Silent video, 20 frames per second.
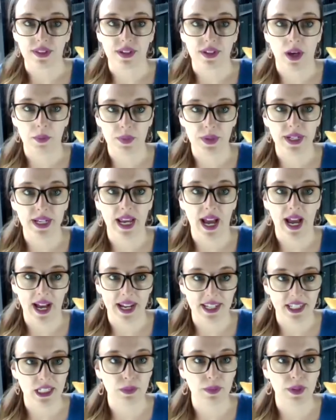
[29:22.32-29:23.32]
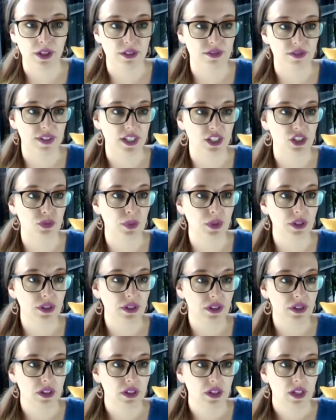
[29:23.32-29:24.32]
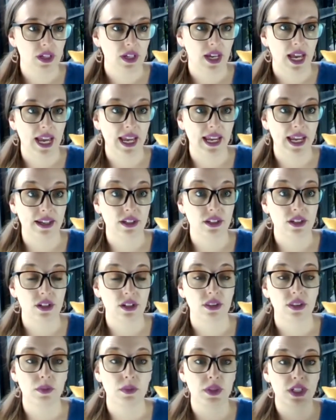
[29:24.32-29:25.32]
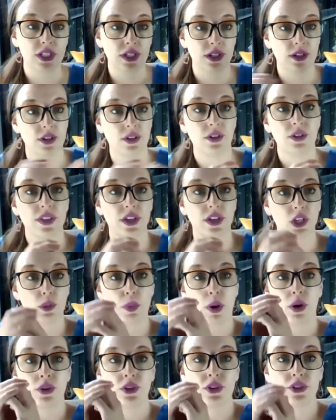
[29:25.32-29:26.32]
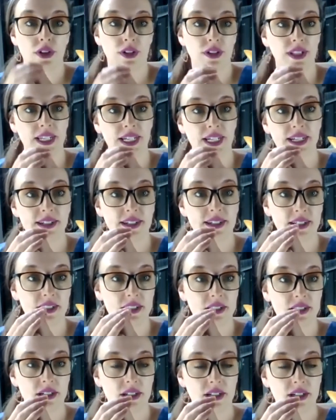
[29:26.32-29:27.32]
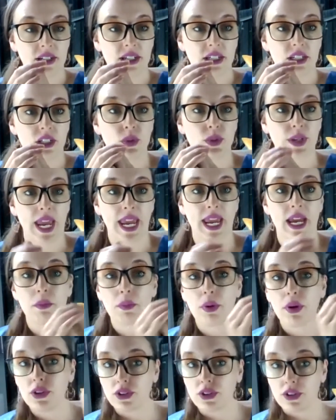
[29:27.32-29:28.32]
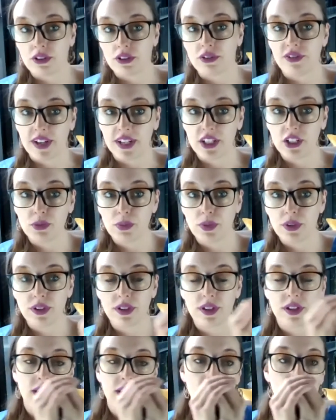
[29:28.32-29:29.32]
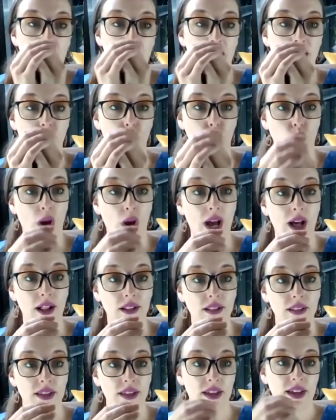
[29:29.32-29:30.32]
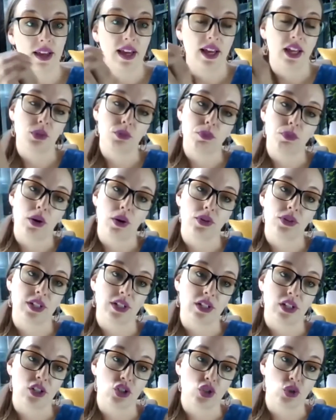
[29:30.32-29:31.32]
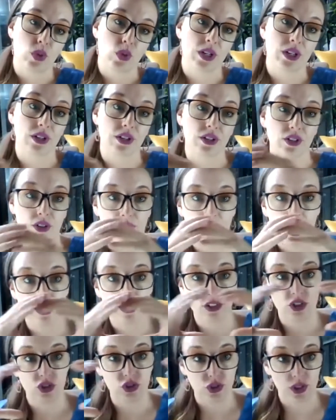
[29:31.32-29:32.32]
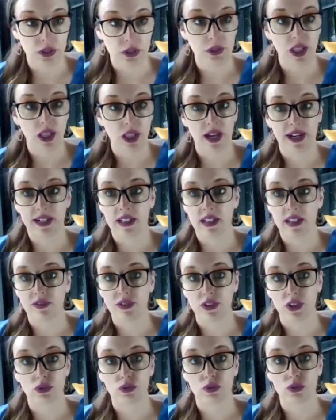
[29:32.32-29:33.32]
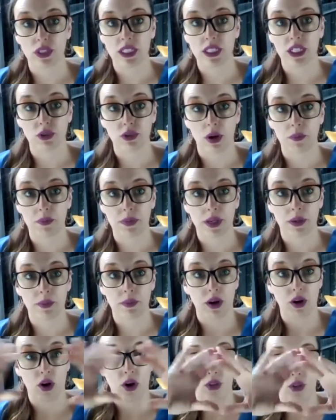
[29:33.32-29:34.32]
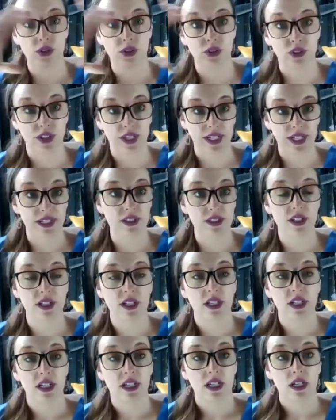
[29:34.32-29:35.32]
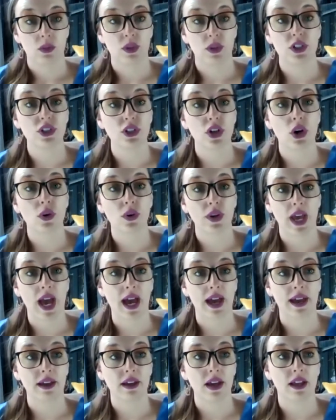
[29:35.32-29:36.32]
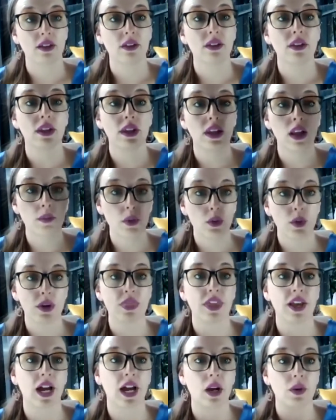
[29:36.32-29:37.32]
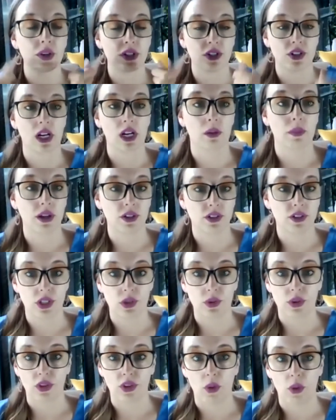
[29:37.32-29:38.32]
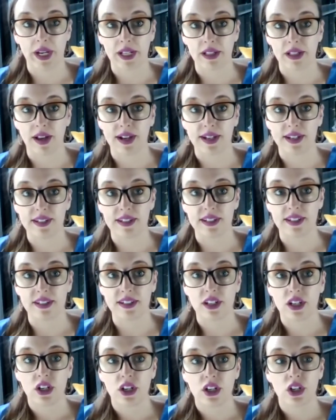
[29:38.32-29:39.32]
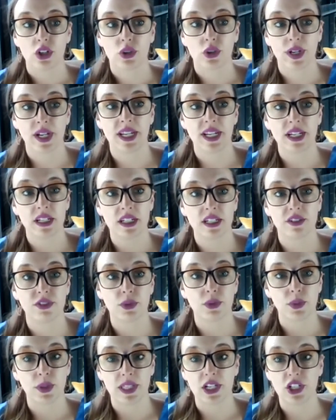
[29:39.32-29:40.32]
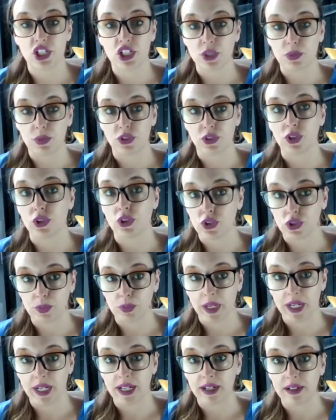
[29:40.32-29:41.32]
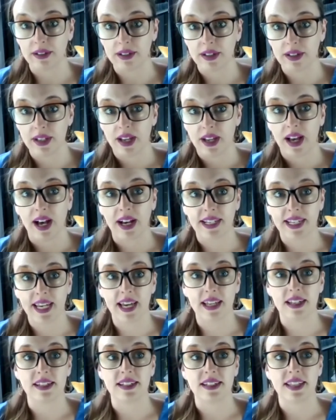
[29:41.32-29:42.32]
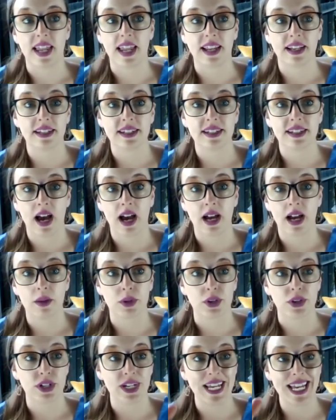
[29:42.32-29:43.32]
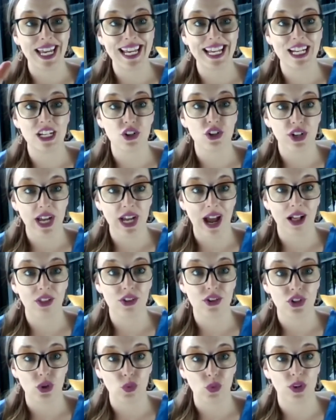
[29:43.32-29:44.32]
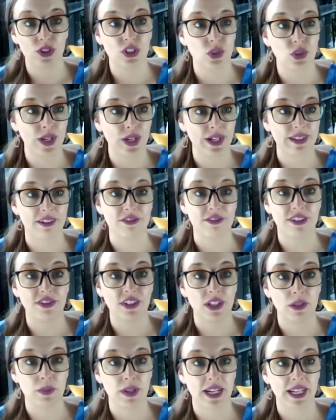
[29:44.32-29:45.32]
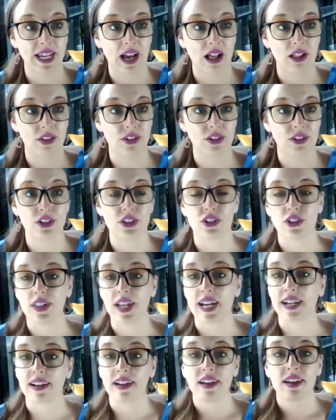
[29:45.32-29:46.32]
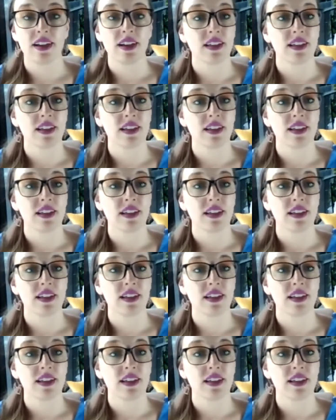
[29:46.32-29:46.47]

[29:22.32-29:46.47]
The company has to be on Facebook. And the material that you post on LinkedIn, you can post on Facebook as well as posting on Twitter. So that streamline, if you're really grumpy about all those things, which is okay. And the number one thing I always talk about too with all my clients is creating a different relationship with social media. Again, setting a timer in your calendar once a week, that 15-minute calendar, you're like,